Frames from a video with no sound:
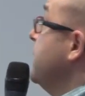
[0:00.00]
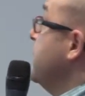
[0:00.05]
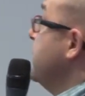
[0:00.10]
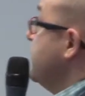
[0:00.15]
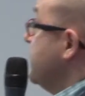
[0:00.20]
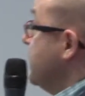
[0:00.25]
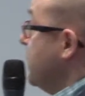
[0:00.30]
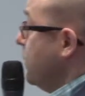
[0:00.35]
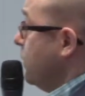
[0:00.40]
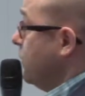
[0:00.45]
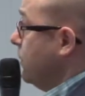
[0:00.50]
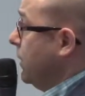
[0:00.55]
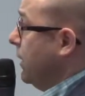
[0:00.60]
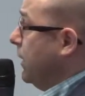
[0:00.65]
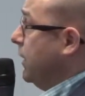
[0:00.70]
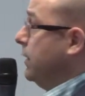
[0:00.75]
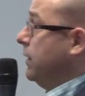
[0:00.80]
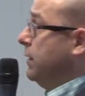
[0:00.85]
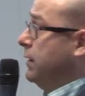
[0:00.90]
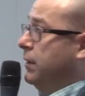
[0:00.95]
So
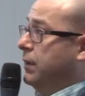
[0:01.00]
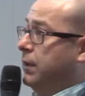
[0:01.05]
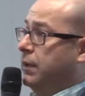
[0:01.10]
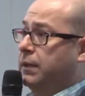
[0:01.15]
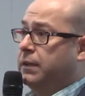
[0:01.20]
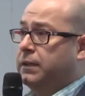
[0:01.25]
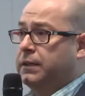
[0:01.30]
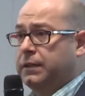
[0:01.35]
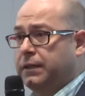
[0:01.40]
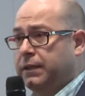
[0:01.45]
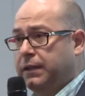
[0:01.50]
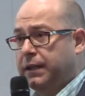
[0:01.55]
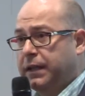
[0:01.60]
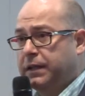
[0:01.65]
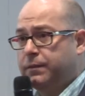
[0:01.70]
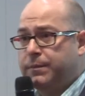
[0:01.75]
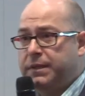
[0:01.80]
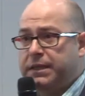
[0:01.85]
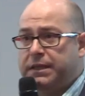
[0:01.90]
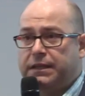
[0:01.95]

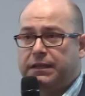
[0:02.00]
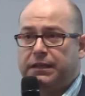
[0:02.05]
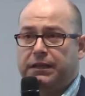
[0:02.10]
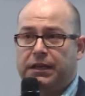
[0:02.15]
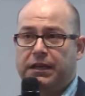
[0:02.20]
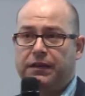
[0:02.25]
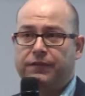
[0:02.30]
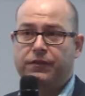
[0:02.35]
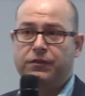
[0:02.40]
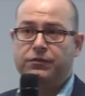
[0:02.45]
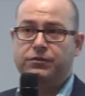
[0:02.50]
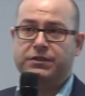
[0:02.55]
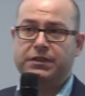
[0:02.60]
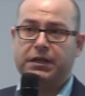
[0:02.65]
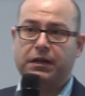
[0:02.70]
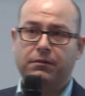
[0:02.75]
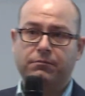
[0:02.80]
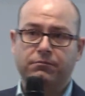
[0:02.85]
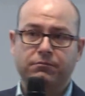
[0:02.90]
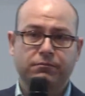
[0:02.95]
let me give you
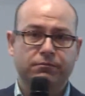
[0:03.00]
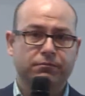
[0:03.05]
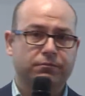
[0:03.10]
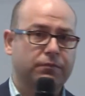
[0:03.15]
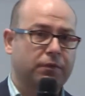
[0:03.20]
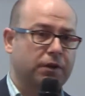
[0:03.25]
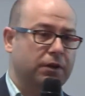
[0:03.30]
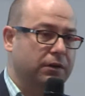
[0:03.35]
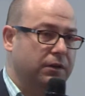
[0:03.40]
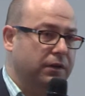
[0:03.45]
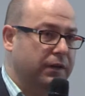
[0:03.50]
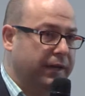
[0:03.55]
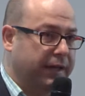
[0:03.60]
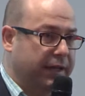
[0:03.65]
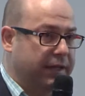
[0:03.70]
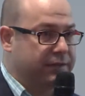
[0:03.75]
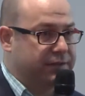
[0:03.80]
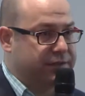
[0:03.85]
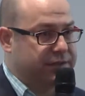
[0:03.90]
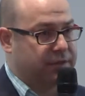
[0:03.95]
some
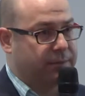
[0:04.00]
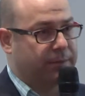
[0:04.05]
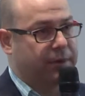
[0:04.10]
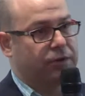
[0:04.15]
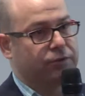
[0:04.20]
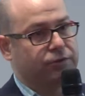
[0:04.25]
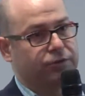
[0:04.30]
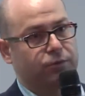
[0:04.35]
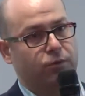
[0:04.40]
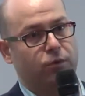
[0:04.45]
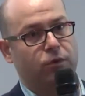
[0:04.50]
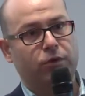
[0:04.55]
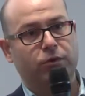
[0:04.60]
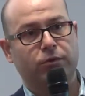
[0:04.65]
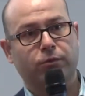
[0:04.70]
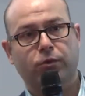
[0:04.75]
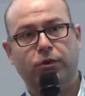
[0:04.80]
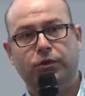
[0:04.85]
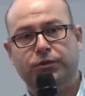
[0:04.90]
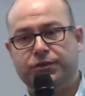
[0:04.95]
hints about
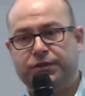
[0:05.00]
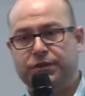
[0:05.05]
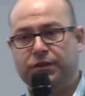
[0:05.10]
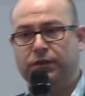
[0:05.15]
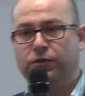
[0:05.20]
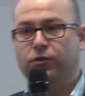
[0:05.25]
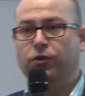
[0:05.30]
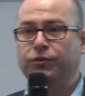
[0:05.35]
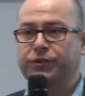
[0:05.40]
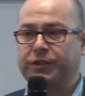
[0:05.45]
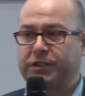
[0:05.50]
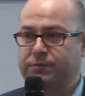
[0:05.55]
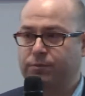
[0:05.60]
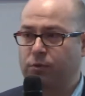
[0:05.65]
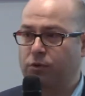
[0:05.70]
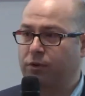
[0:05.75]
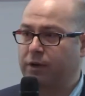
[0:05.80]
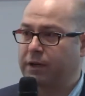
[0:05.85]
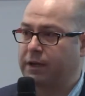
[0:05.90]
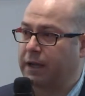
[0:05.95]
what's the context
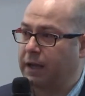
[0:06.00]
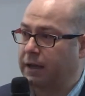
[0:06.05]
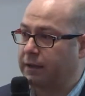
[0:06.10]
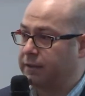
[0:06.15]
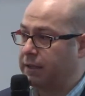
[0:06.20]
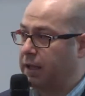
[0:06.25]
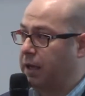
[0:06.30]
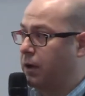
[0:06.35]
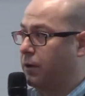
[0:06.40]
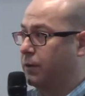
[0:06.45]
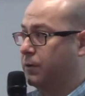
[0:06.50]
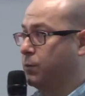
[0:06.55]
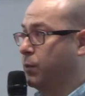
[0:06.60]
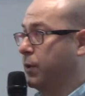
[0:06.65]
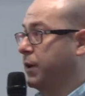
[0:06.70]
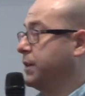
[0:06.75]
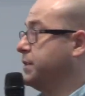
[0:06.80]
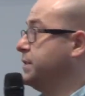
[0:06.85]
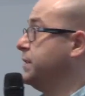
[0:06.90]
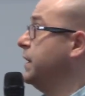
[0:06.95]
broker and how it
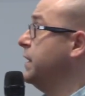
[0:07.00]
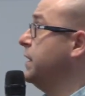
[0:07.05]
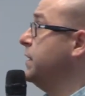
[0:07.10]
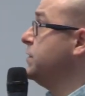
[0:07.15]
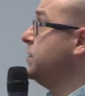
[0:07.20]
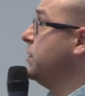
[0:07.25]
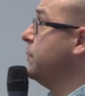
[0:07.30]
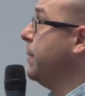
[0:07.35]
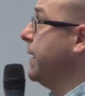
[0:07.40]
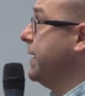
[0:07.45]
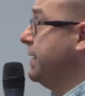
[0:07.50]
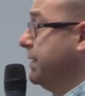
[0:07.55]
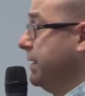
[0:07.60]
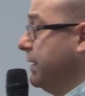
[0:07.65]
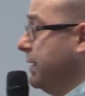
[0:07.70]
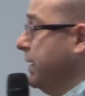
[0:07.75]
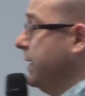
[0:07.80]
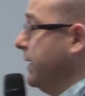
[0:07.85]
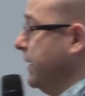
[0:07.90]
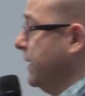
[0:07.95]
works. So
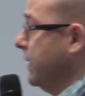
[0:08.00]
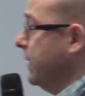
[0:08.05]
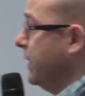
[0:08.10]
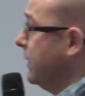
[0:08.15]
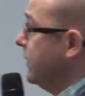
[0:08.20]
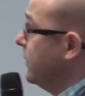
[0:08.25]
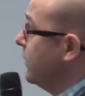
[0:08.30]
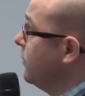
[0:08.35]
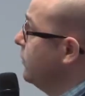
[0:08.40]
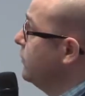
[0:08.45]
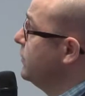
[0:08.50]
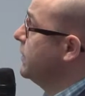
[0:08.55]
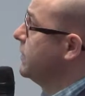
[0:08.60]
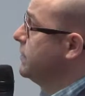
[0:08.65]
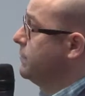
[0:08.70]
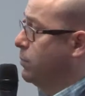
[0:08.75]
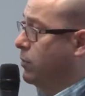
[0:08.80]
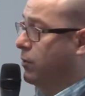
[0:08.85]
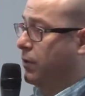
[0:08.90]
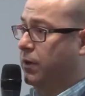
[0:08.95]
basically, the
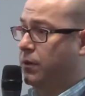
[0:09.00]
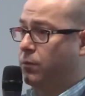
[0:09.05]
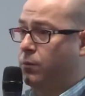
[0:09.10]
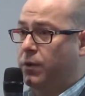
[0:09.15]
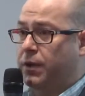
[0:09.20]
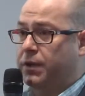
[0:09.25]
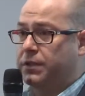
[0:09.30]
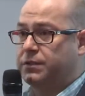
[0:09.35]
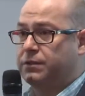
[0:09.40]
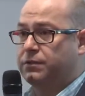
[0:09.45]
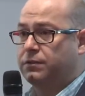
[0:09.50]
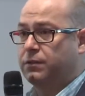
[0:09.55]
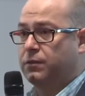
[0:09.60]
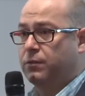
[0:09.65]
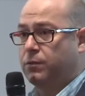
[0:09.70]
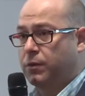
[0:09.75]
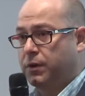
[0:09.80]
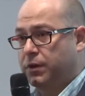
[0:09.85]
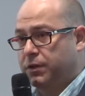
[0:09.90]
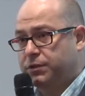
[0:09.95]
context broker works
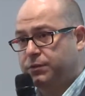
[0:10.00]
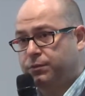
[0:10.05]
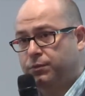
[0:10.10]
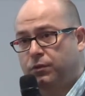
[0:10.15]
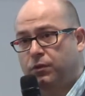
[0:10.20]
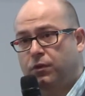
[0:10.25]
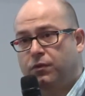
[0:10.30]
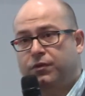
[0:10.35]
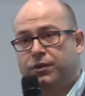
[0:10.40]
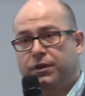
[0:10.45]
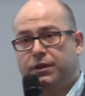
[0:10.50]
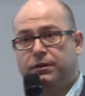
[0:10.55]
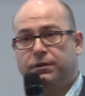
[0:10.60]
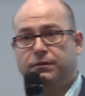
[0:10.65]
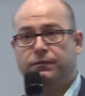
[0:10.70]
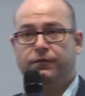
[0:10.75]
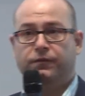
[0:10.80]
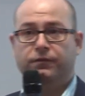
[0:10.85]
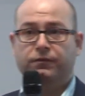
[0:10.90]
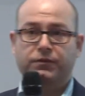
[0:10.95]
over
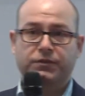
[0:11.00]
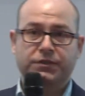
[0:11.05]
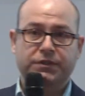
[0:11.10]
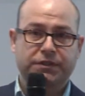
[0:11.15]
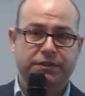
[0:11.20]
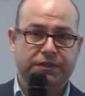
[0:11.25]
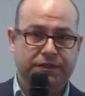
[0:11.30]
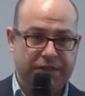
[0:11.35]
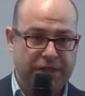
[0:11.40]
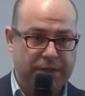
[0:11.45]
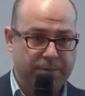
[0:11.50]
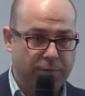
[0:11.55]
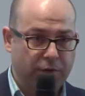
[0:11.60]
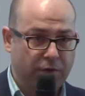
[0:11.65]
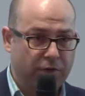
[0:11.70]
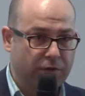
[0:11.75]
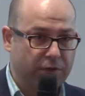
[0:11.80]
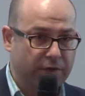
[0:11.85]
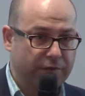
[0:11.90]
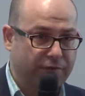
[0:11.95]
a
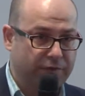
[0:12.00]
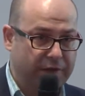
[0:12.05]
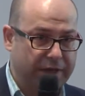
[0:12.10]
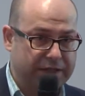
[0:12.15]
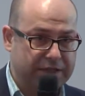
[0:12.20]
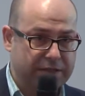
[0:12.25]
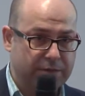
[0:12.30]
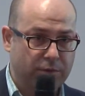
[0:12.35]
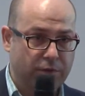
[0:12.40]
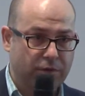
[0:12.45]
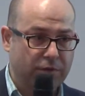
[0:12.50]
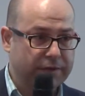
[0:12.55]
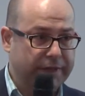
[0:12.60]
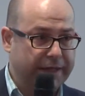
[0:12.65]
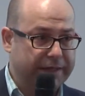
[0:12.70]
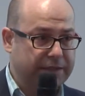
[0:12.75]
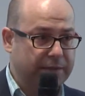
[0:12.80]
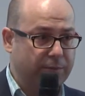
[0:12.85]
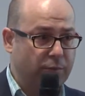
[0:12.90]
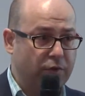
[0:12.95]
simple and flexible
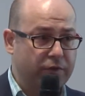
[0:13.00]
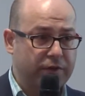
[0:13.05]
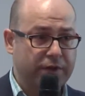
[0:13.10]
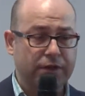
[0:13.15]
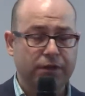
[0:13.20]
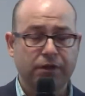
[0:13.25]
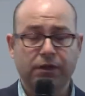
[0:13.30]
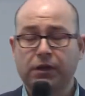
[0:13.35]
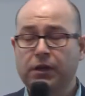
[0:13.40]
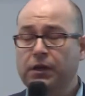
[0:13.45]
data model,